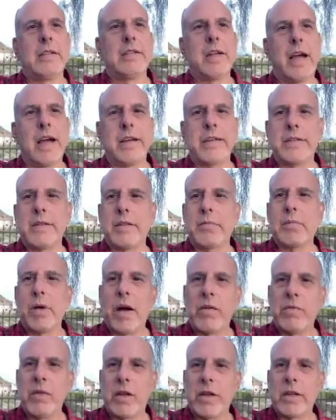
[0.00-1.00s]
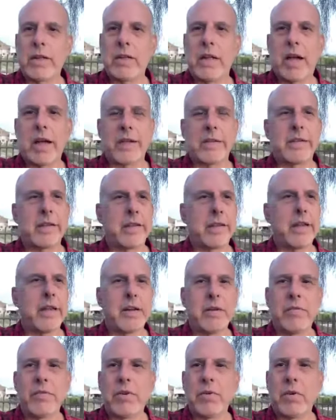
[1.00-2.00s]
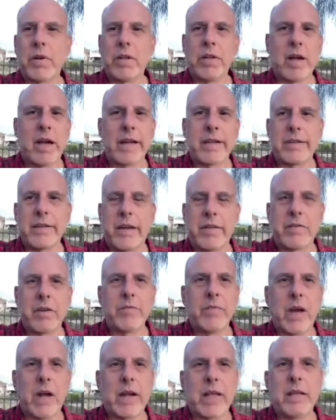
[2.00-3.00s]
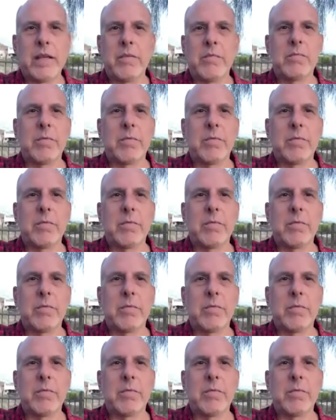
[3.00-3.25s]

lying to the public, lying to the interviewer, lying to everybody,